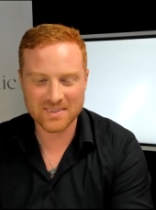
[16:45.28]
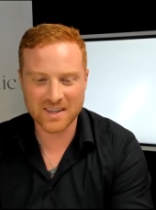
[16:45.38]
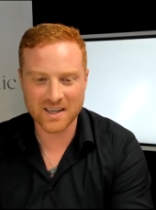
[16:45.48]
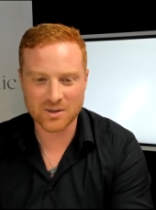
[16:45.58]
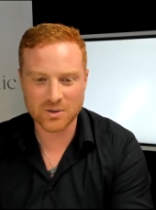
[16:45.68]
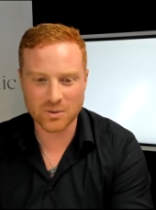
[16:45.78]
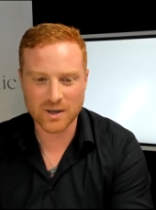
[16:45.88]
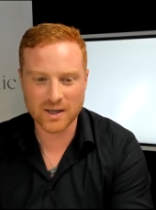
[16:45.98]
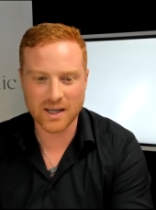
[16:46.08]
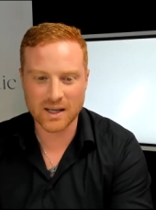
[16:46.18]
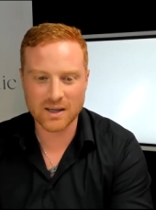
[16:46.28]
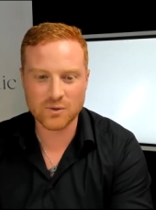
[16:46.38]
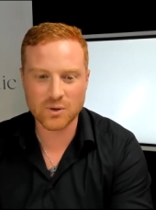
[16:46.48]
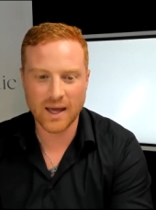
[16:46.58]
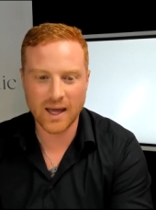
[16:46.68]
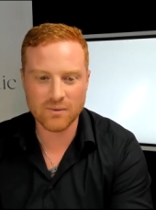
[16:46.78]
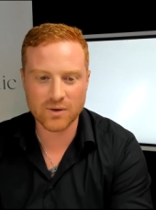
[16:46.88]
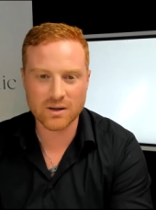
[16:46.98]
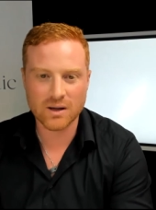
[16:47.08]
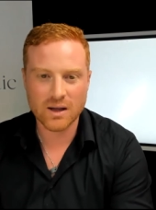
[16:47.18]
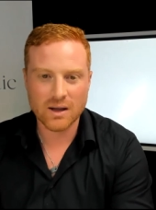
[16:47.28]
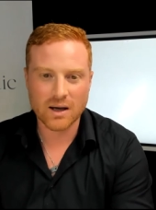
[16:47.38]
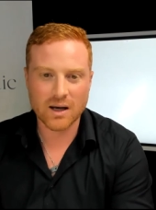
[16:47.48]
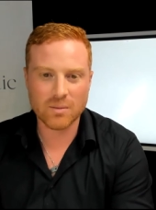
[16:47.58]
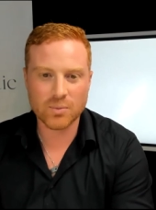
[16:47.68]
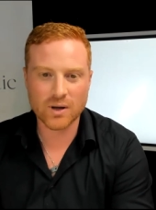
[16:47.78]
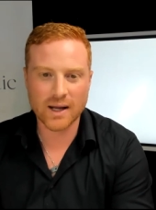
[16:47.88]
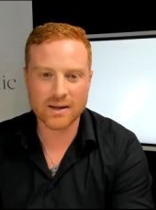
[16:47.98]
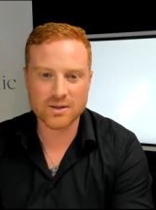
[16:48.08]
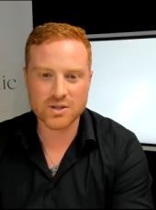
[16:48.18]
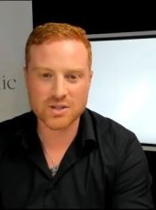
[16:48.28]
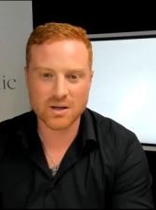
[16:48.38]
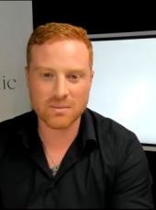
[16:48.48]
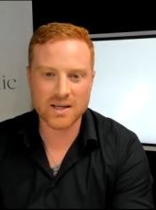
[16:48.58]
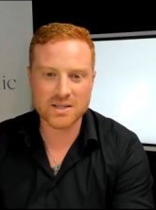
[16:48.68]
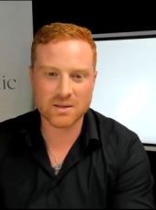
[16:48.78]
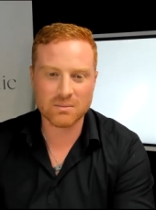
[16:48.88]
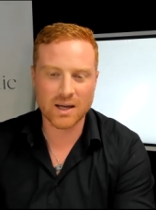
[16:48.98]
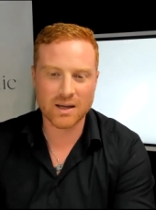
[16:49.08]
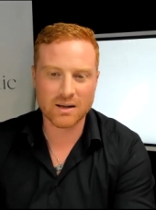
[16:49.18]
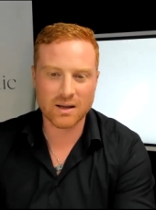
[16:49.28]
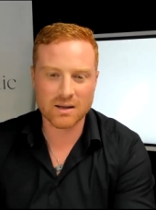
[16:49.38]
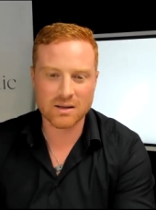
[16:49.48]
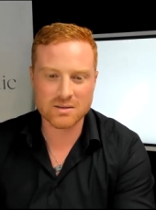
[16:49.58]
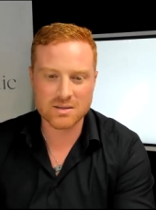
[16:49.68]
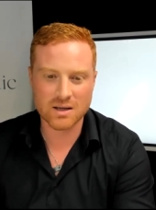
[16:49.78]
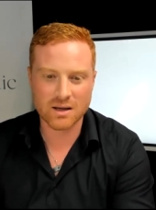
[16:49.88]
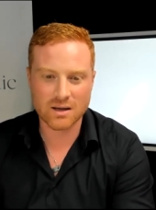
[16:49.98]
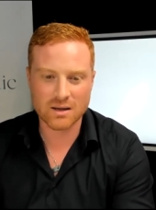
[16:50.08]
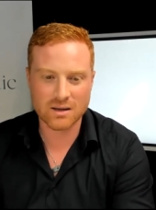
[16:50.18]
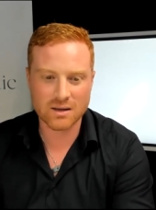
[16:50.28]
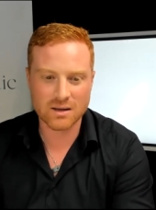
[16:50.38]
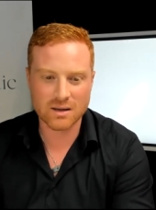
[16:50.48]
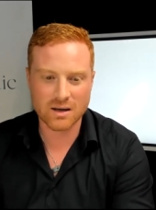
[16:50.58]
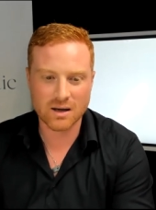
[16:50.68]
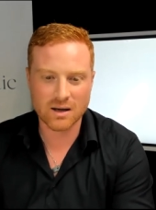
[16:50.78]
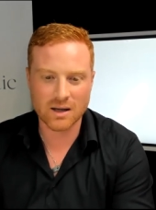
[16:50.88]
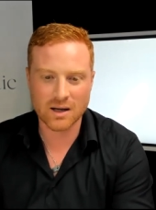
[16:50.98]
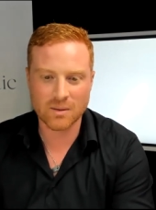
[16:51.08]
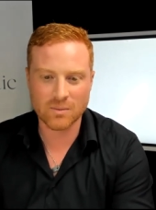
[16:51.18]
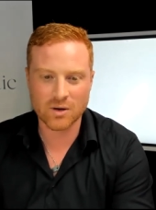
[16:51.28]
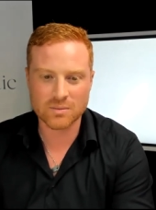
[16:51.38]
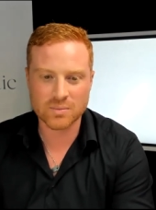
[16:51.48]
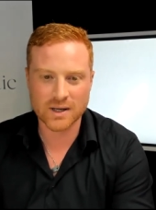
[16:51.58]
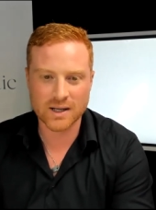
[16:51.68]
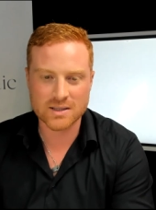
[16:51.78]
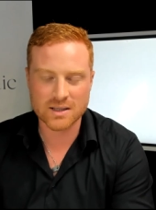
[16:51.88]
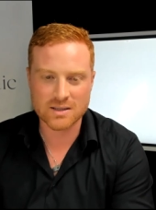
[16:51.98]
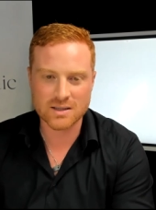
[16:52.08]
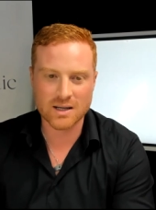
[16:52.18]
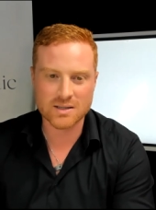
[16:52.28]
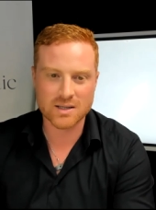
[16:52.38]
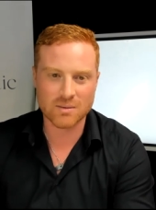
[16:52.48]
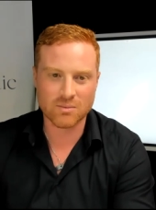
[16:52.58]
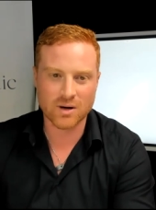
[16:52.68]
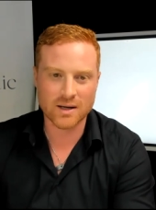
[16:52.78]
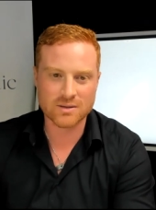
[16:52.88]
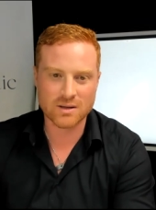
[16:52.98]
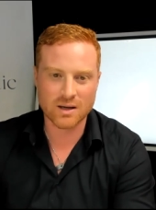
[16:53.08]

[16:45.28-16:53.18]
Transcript: Yeah, cool. Okay, if you haven't, Bert Hellinger is an amazing man, and I'm not pronouncing his last name right.